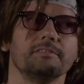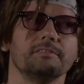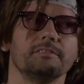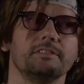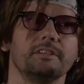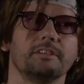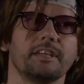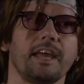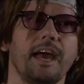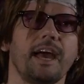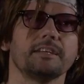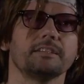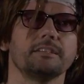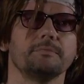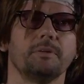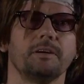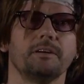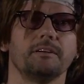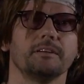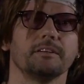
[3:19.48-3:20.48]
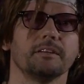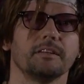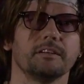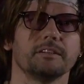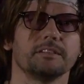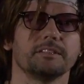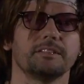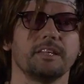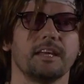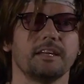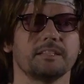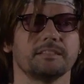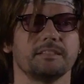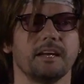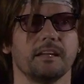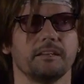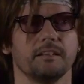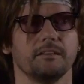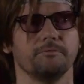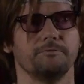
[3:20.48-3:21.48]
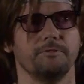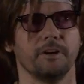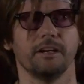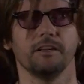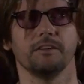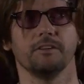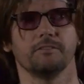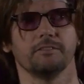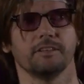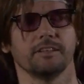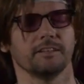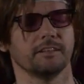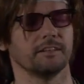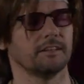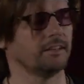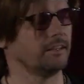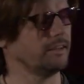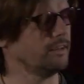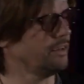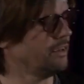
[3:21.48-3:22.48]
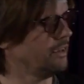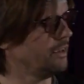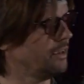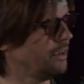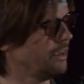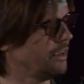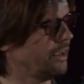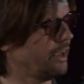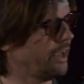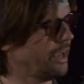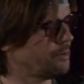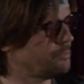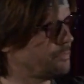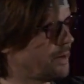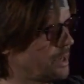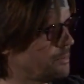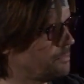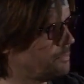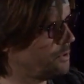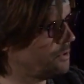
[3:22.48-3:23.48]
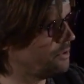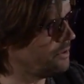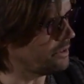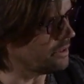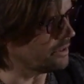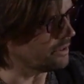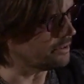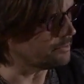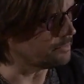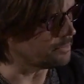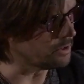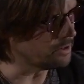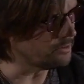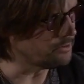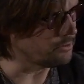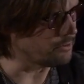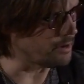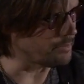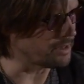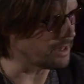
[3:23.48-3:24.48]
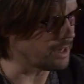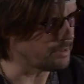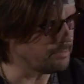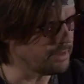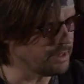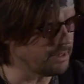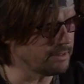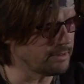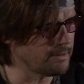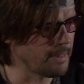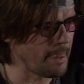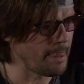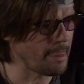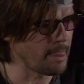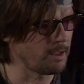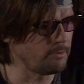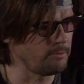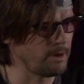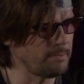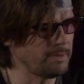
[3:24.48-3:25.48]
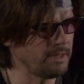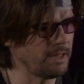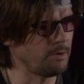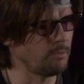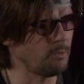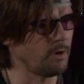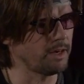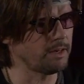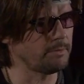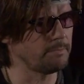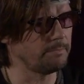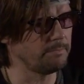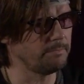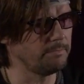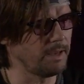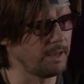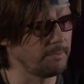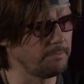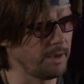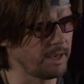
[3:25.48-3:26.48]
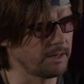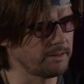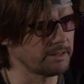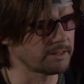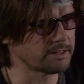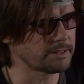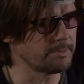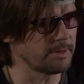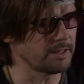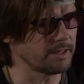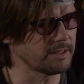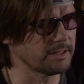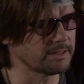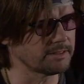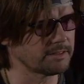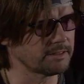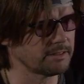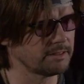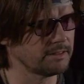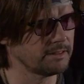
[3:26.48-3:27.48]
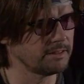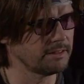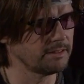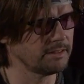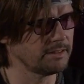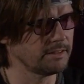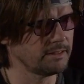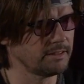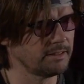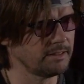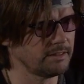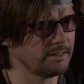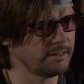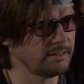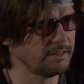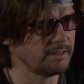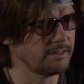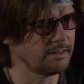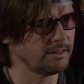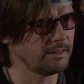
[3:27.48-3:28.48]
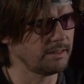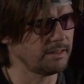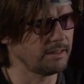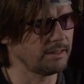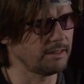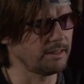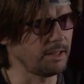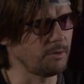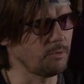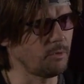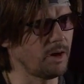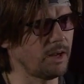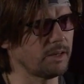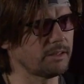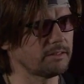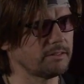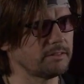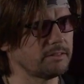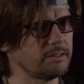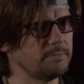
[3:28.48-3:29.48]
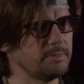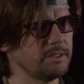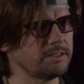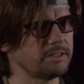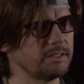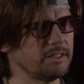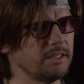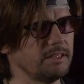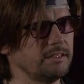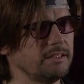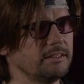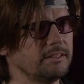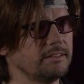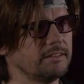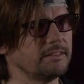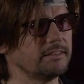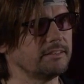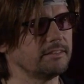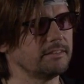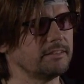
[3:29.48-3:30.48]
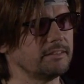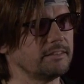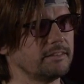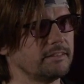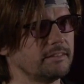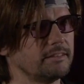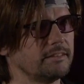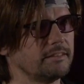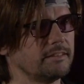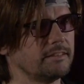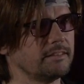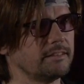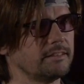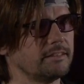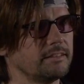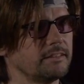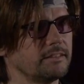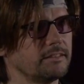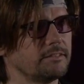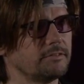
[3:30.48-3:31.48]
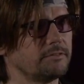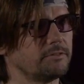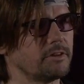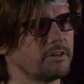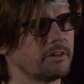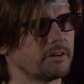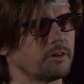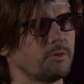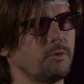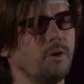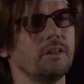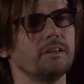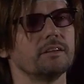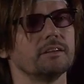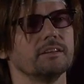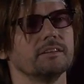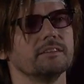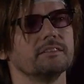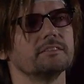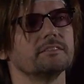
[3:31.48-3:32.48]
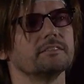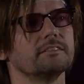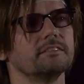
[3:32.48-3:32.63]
They're cast apart, they're set aside, they're very lonely. And by beauty, beautiful women, I mean women that want a better experience. They want to be seen for their qualities,